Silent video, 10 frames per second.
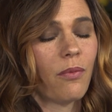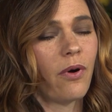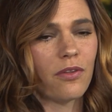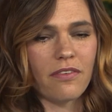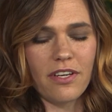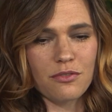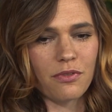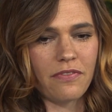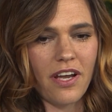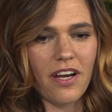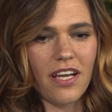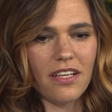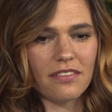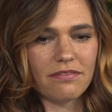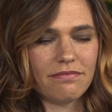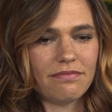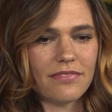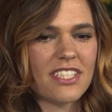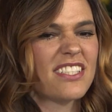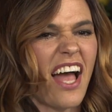both of us were very
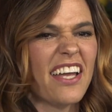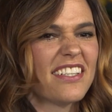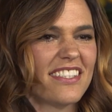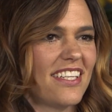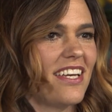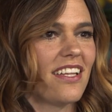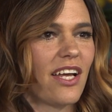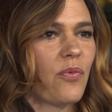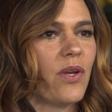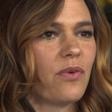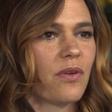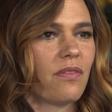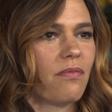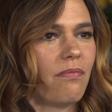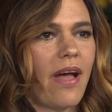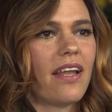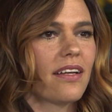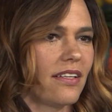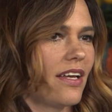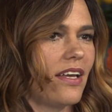science-y, like we would
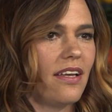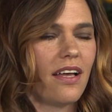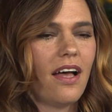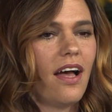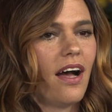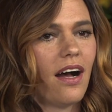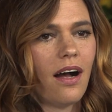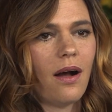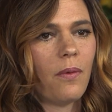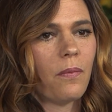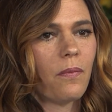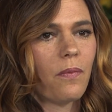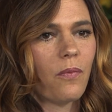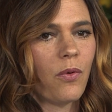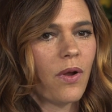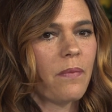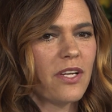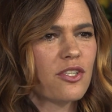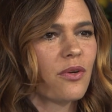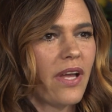medically, we want to
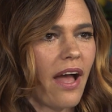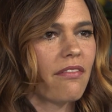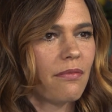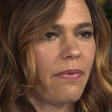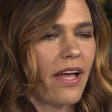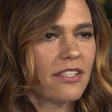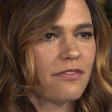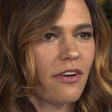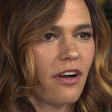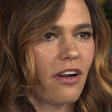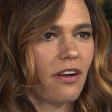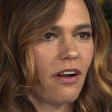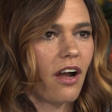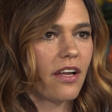make sure we have the best for our